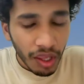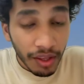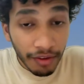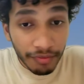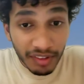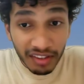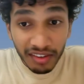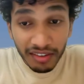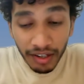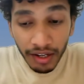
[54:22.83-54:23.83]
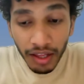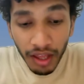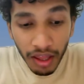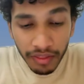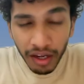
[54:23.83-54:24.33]
If this is it,
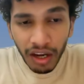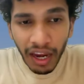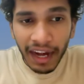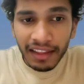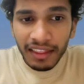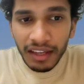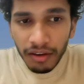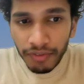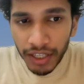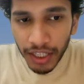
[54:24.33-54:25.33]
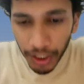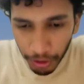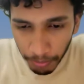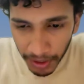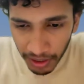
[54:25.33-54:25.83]
then at the end we need
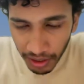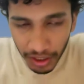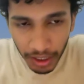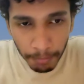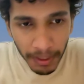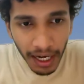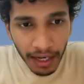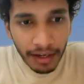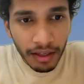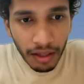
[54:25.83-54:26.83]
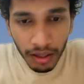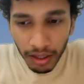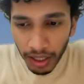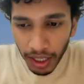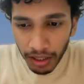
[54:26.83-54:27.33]
to print dp at
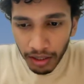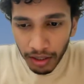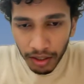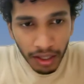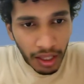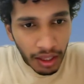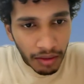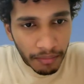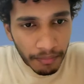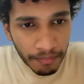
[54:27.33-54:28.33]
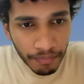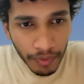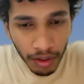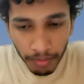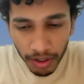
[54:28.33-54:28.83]
n k,
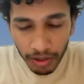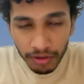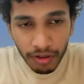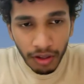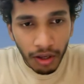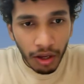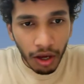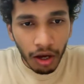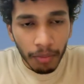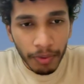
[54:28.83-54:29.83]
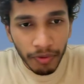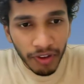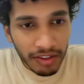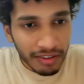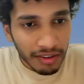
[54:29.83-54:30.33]
because
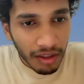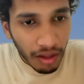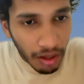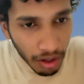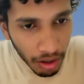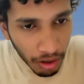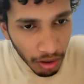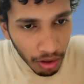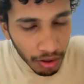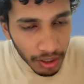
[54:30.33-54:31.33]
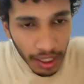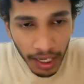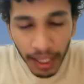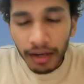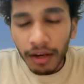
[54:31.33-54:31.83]
prefix till
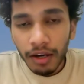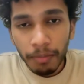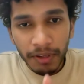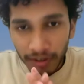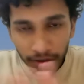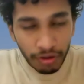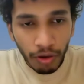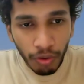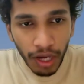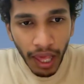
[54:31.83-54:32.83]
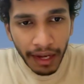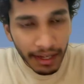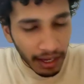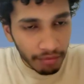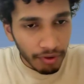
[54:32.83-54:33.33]
n represents the whole
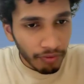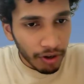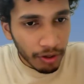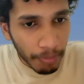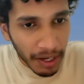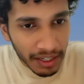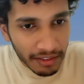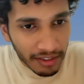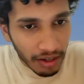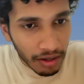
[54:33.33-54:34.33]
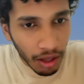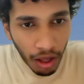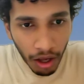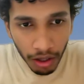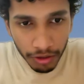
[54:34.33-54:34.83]
array, and we want to partition
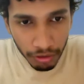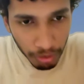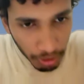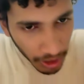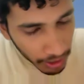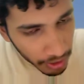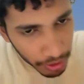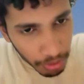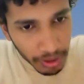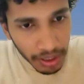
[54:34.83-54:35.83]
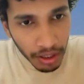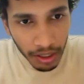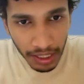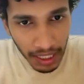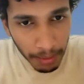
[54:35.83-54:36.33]
this whole array into
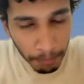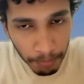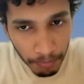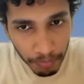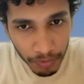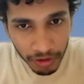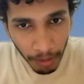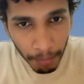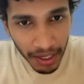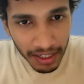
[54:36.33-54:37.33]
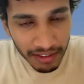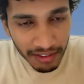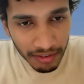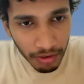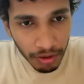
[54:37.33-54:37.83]
k
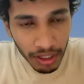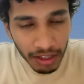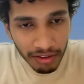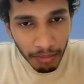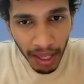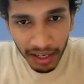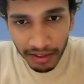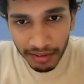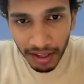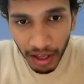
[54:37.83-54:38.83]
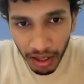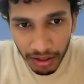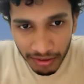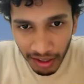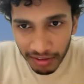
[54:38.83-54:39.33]
subpartitions or k subarrays,
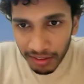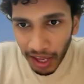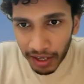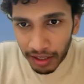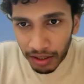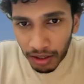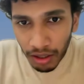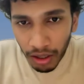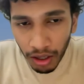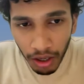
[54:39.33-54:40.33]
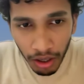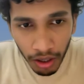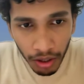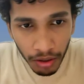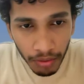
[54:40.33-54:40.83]
such that
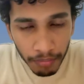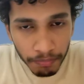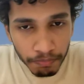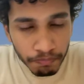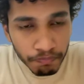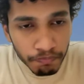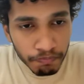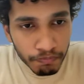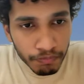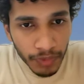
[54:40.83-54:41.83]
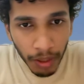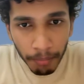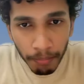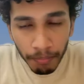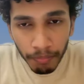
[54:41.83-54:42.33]
uh,
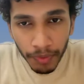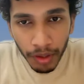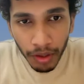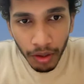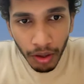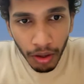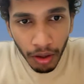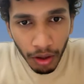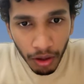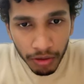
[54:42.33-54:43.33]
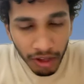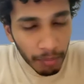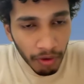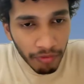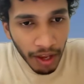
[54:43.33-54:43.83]
the sum
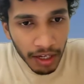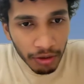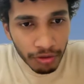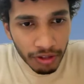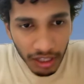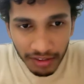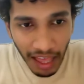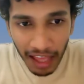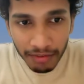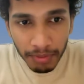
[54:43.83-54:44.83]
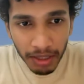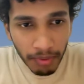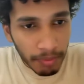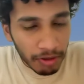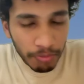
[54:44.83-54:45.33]
of values is as
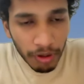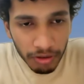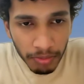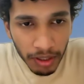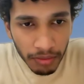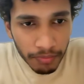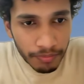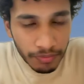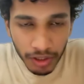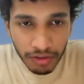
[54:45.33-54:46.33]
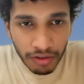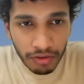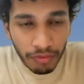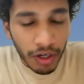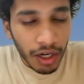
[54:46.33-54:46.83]
minimum as possible. This is
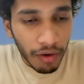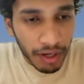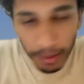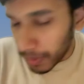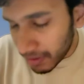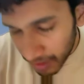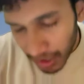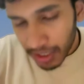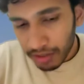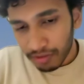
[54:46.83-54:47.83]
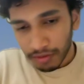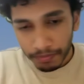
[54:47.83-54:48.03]
what our dp state is.